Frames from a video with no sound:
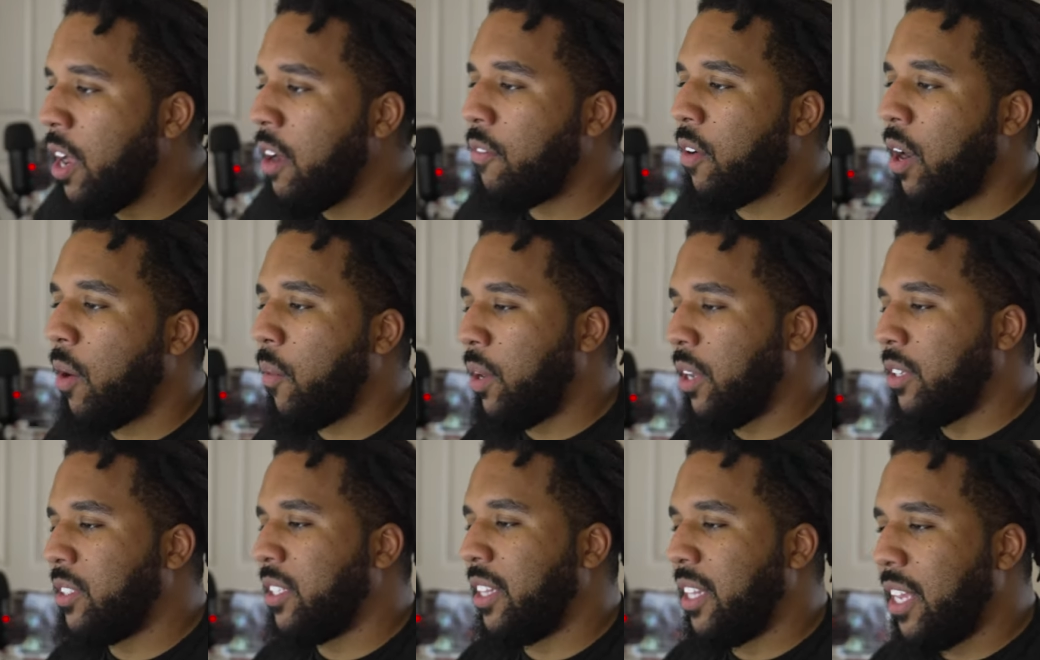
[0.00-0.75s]
For everyone
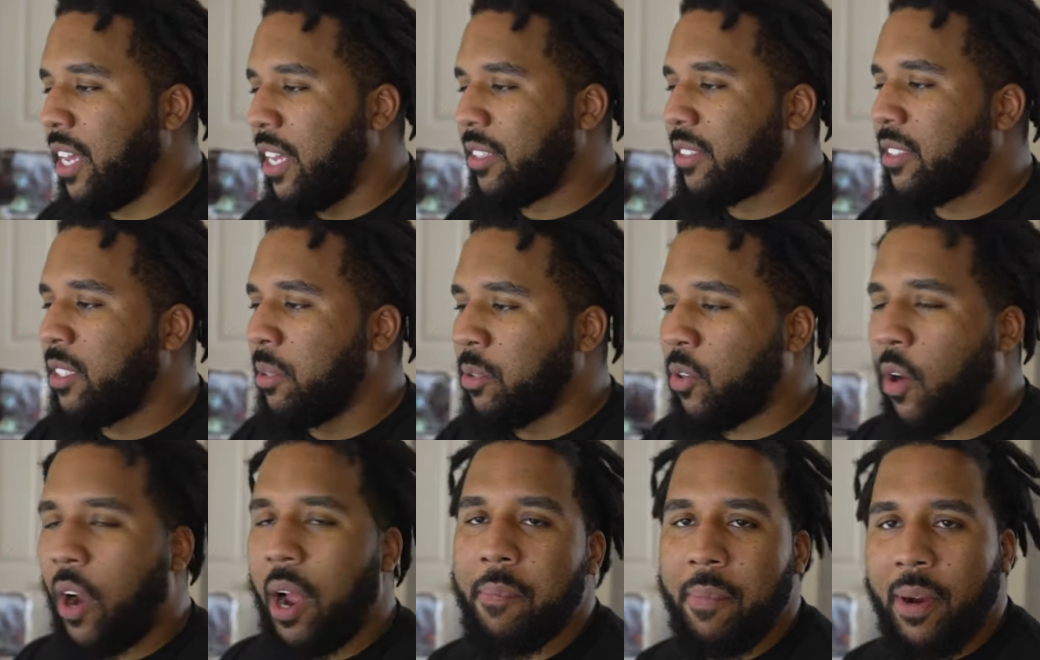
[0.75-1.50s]
else, hit that
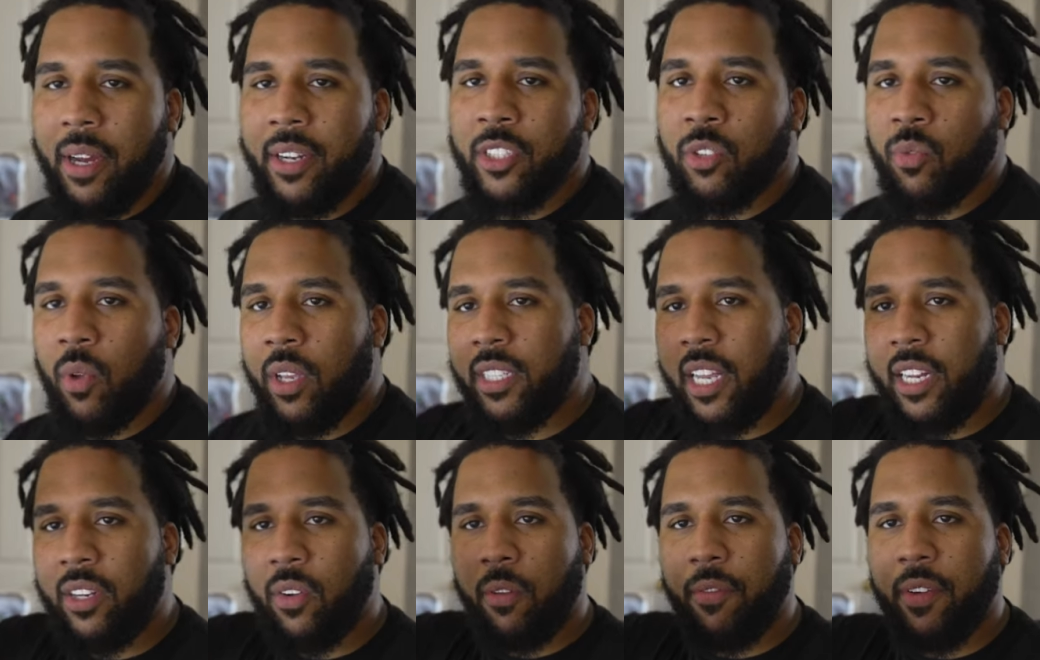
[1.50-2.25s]
subscribe button as well as
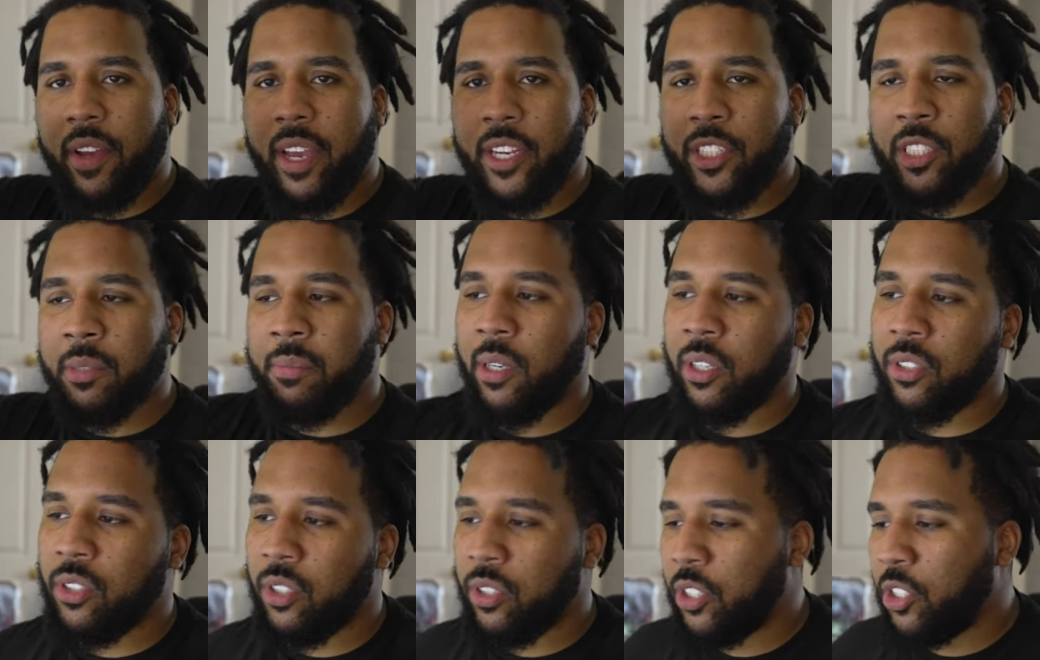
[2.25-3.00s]
that notification
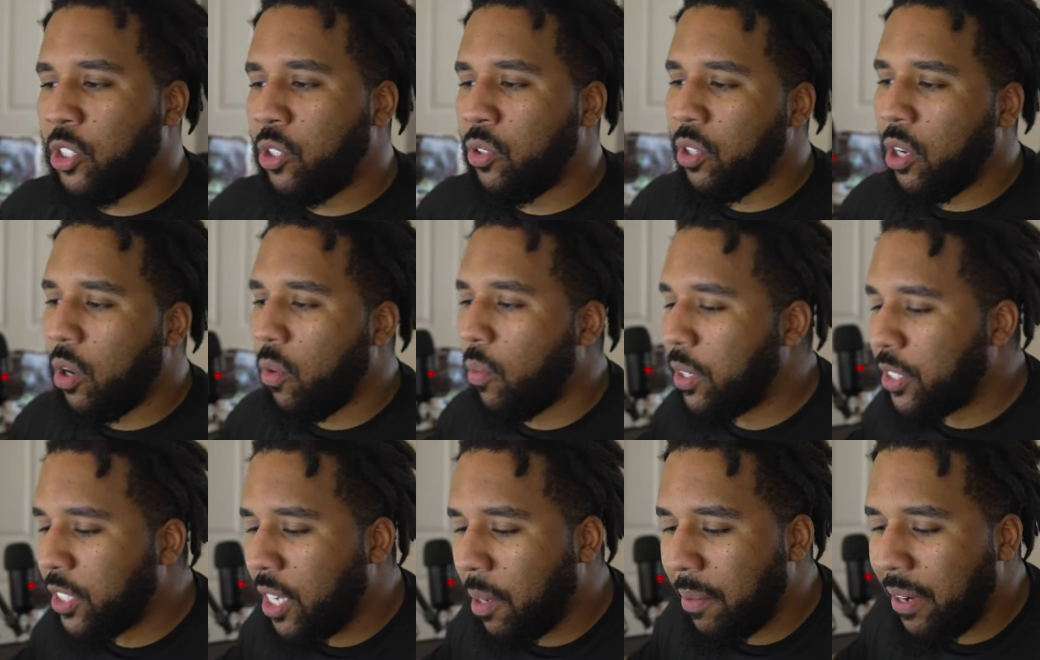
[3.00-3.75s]
bell so that you know
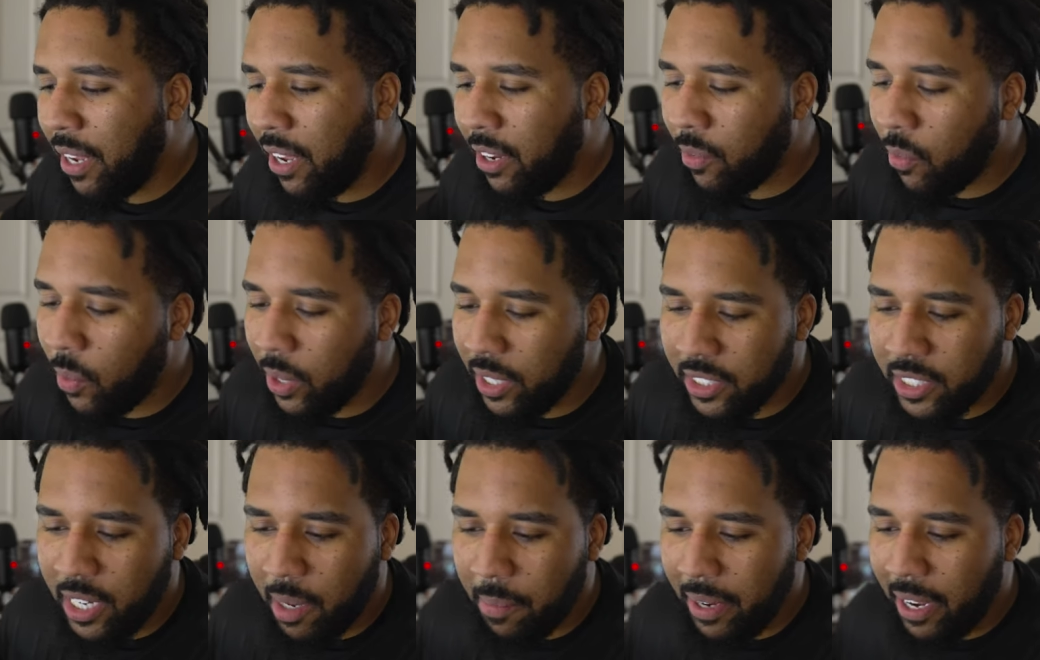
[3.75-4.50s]
what's coming out and when
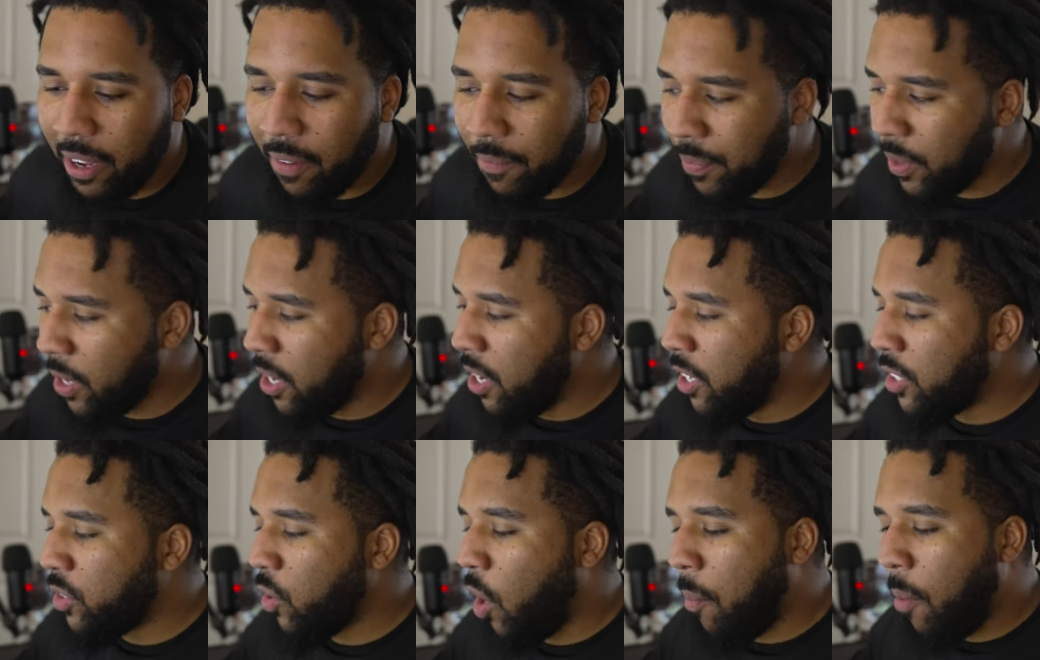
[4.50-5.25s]
it's coming out.
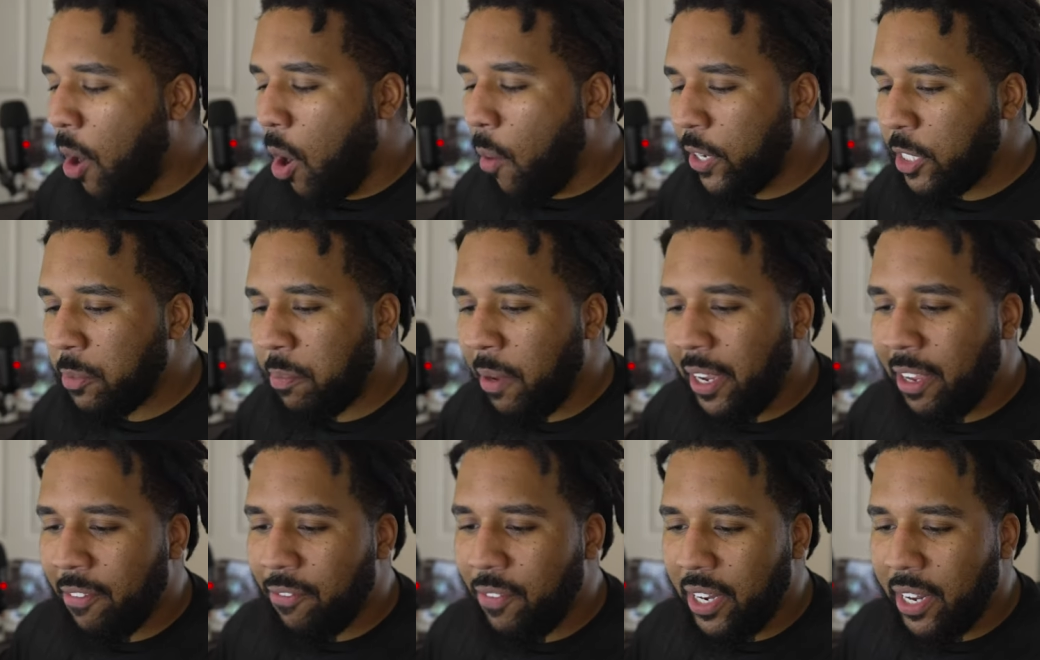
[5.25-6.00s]
So I'm always
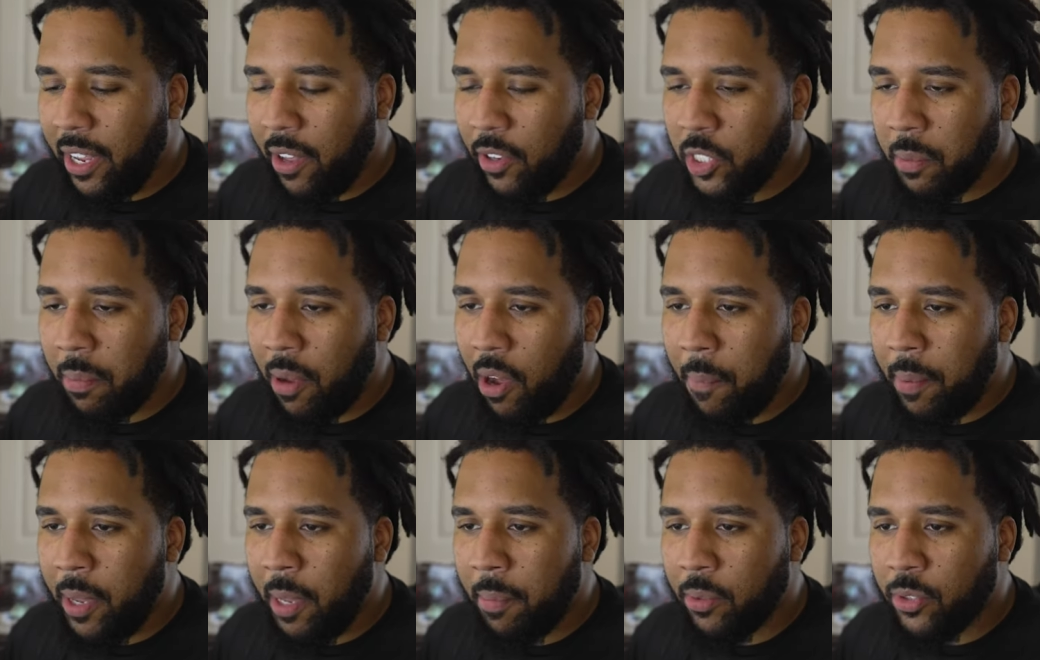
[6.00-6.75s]
making videos
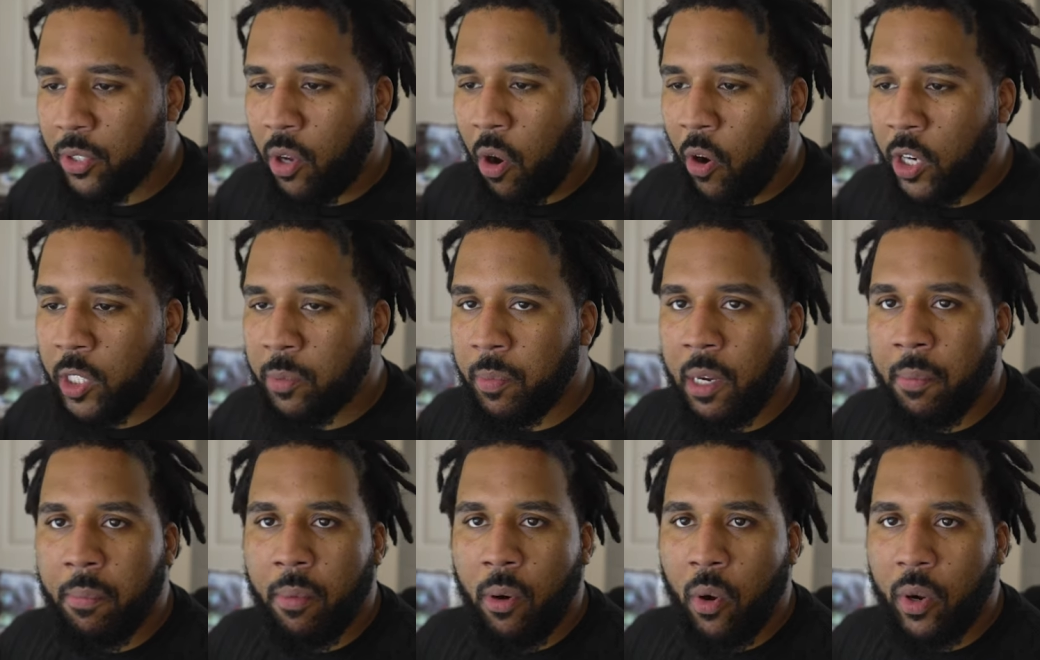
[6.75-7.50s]
about people's cars
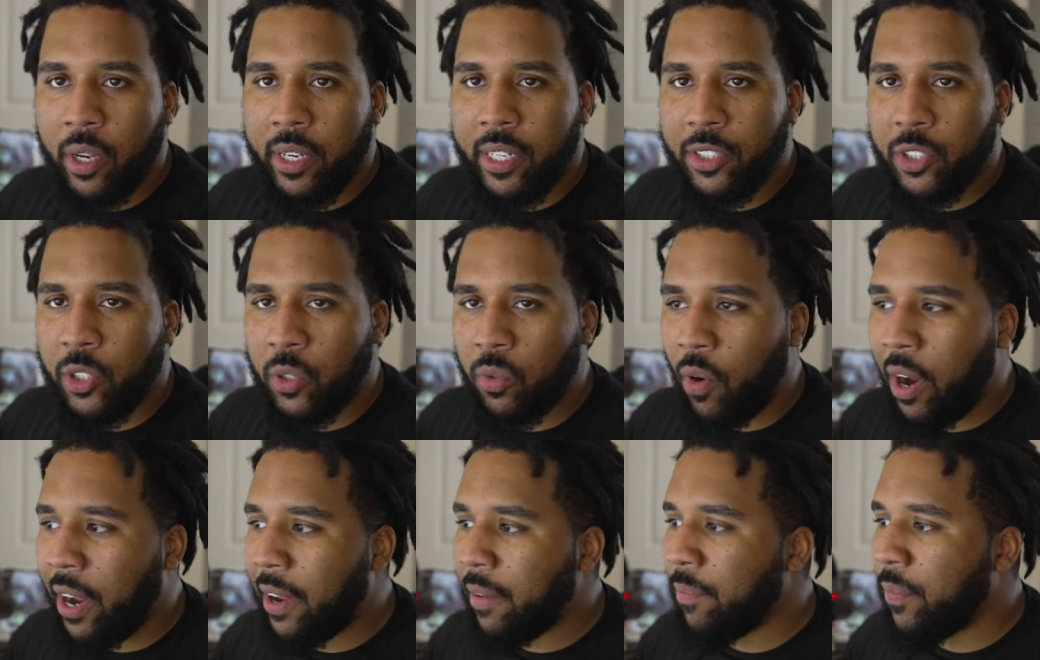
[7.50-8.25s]
being broken into,
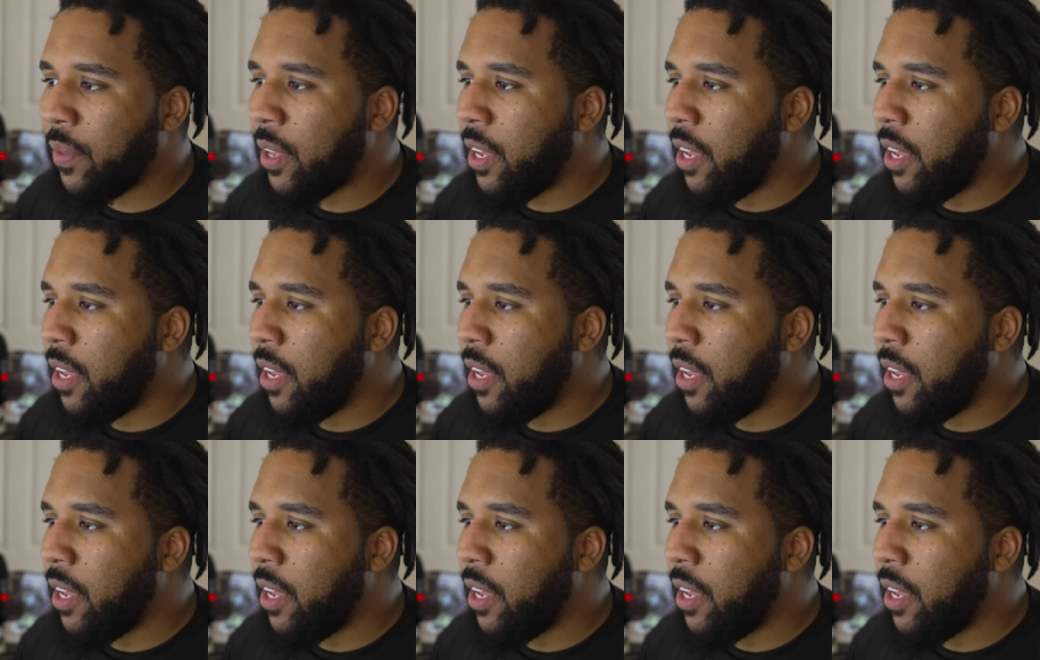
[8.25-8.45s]
right?